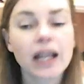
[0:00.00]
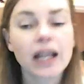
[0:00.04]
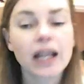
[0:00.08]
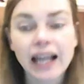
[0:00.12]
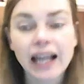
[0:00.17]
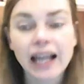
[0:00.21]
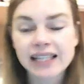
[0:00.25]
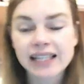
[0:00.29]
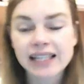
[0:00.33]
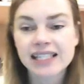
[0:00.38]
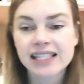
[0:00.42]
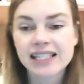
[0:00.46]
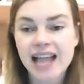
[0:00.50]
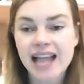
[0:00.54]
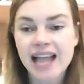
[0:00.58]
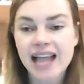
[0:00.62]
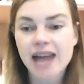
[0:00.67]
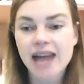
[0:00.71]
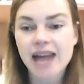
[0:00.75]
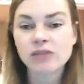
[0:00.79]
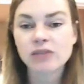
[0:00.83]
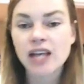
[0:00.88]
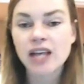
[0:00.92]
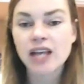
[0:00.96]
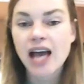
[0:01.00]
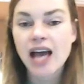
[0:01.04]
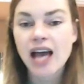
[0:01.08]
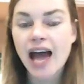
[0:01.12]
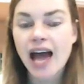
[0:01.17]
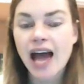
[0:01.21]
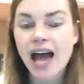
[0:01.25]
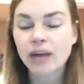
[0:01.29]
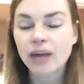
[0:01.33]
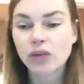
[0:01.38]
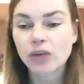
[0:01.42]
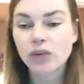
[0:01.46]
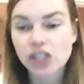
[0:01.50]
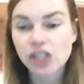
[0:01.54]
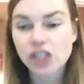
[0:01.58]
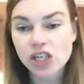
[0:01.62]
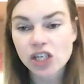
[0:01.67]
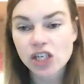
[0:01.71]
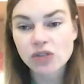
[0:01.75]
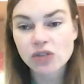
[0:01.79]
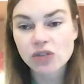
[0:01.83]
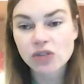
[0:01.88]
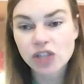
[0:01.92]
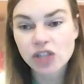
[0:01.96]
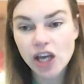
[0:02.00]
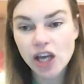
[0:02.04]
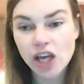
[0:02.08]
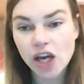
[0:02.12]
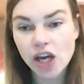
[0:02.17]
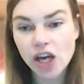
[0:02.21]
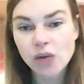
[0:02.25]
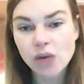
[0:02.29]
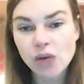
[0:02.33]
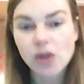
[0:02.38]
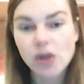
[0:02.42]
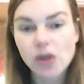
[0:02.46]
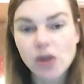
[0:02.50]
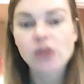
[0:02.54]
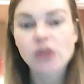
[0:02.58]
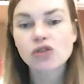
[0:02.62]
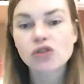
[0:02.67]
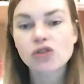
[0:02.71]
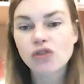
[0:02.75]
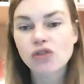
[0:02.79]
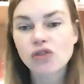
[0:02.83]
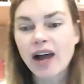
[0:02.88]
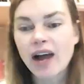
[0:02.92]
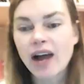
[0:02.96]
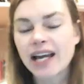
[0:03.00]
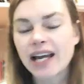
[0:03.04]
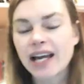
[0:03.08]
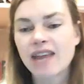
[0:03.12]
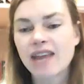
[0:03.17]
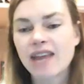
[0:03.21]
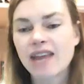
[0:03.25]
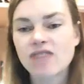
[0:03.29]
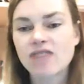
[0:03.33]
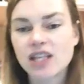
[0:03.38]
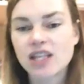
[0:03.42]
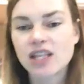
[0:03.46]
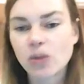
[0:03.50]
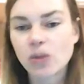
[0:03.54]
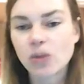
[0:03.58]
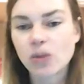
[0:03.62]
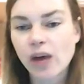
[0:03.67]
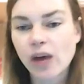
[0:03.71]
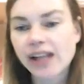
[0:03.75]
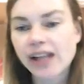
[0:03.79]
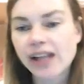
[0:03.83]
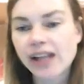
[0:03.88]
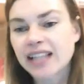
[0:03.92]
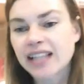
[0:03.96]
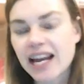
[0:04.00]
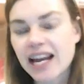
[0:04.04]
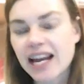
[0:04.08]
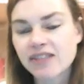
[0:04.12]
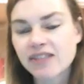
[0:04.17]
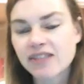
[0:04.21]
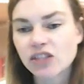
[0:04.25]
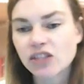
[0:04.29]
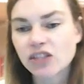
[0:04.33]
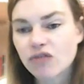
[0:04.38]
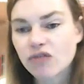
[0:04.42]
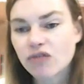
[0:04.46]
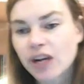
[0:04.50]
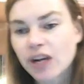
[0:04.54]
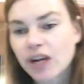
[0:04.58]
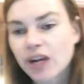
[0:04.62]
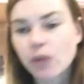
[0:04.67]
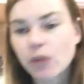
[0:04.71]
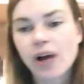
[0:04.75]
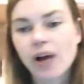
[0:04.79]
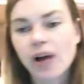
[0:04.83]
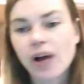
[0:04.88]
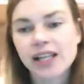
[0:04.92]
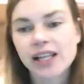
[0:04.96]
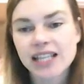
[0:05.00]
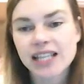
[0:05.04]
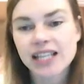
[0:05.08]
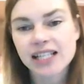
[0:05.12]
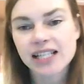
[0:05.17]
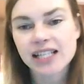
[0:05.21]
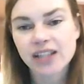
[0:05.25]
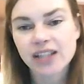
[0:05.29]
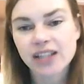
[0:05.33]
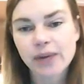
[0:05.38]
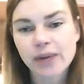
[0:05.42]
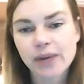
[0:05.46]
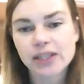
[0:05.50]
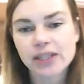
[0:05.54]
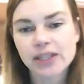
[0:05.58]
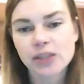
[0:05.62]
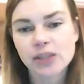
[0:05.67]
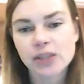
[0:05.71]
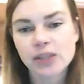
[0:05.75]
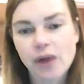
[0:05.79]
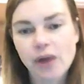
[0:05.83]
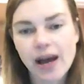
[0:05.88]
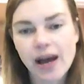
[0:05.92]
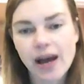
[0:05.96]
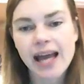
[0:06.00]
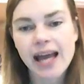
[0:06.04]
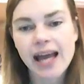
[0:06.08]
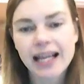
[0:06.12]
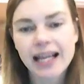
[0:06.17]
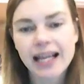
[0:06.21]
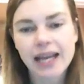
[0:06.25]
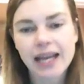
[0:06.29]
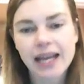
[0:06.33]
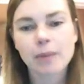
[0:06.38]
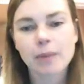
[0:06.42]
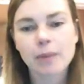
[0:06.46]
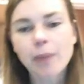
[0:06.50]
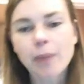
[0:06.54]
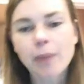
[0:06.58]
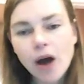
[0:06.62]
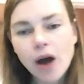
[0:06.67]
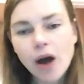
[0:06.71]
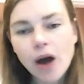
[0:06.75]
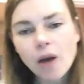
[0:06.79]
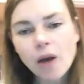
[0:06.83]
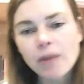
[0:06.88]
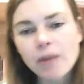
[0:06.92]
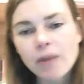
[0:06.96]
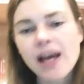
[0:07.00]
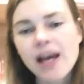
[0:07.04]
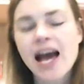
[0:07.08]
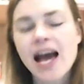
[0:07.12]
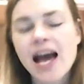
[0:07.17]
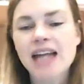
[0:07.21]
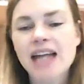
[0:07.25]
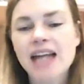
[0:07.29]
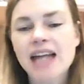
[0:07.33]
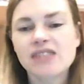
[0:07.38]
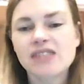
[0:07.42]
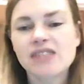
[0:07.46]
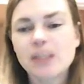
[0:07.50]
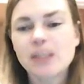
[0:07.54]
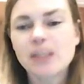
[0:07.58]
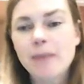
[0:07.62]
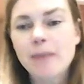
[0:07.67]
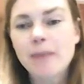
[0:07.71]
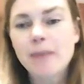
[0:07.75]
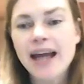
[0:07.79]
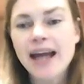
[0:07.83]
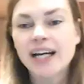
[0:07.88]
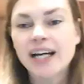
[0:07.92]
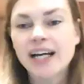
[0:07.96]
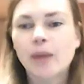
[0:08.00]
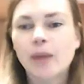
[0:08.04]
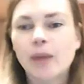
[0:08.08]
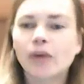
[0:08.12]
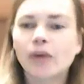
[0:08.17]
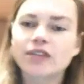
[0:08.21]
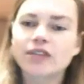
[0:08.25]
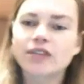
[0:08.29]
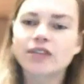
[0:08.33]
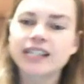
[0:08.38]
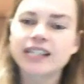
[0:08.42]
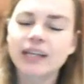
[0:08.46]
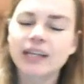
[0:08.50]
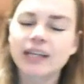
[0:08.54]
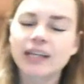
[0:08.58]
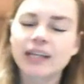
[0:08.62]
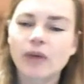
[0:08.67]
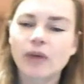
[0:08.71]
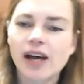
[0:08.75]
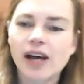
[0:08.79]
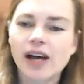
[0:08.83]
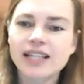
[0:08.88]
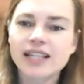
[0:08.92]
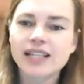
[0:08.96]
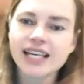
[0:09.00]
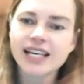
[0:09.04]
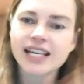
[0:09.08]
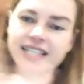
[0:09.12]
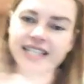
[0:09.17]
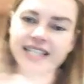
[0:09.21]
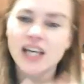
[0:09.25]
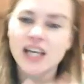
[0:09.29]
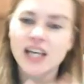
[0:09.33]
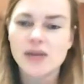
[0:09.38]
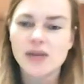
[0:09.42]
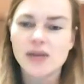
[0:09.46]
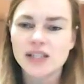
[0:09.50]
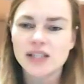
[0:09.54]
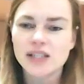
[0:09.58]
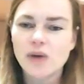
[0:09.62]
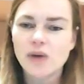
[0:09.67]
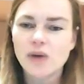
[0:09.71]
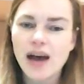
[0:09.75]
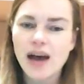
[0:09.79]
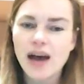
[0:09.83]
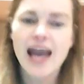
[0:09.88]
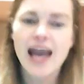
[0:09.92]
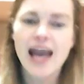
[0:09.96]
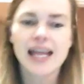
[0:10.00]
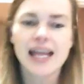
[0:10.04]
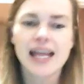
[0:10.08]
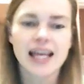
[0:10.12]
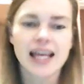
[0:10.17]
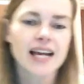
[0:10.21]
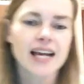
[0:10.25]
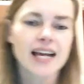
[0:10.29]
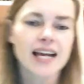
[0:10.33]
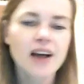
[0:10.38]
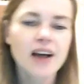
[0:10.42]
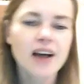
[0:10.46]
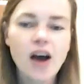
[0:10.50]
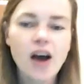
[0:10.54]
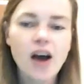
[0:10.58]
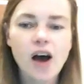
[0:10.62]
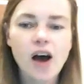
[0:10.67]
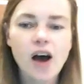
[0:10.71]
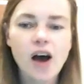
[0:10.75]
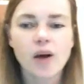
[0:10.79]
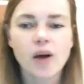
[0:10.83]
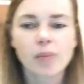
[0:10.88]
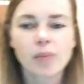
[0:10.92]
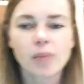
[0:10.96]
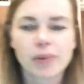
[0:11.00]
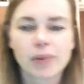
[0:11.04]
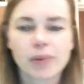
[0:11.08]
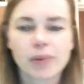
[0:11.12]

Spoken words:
letter sound, and I want you to try and read the words. And if it's a real word, it's going to our alien Bob. And if it's a made up or silly word, it's going to our alien Bob.